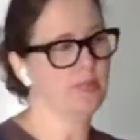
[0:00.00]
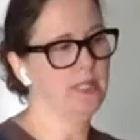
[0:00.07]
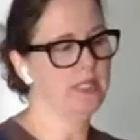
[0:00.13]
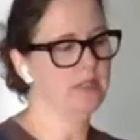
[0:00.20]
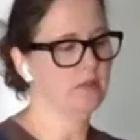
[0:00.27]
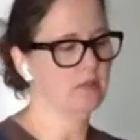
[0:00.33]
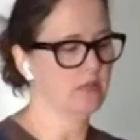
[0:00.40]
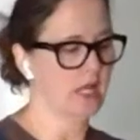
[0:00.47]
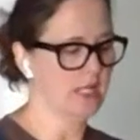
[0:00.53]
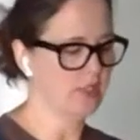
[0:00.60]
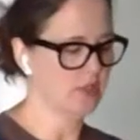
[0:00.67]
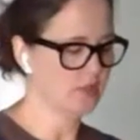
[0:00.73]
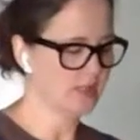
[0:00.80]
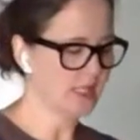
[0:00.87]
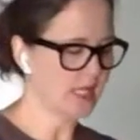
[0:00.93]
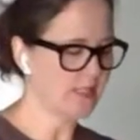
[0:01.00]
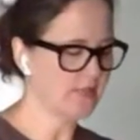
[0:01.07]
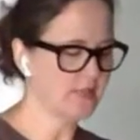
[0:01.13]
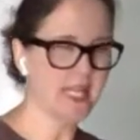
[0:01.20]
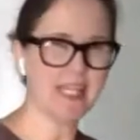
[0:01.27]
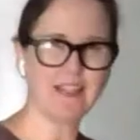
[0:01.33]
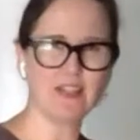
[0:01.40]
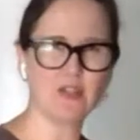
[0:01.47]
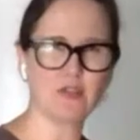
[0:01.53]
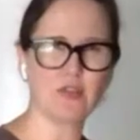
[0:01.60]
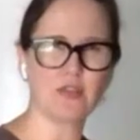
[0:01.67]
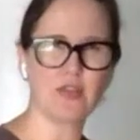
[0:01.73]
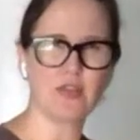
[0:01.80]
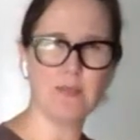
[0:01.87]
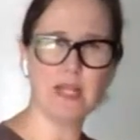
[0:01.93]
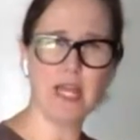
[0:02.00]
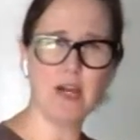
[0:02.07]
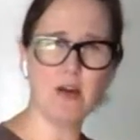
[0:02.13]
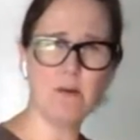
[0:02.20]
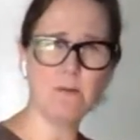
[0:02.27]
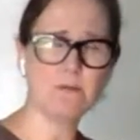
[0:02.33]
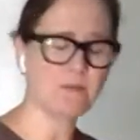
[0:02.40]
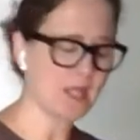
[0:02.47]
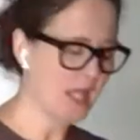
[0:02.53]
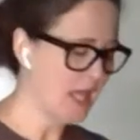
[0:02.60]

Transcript: peel or not is just kind of take your thumbnail